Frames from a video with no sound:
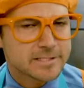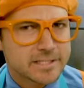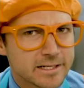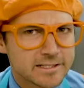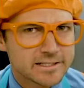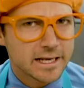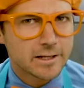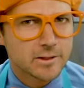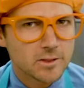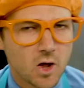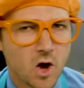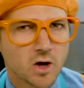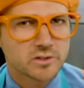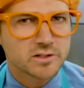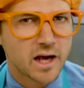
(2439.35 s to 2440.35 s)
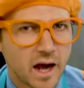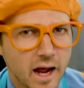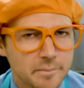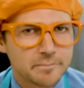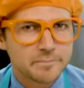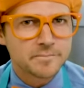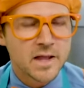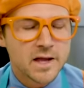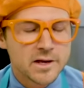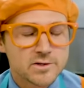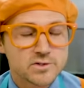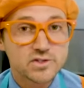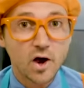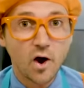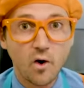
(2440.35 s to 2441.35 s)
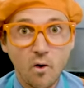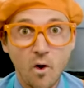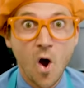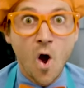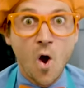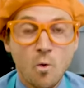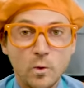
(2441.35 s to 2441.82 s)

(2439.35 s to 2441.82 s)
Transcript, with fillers: It's gonna take a long time. So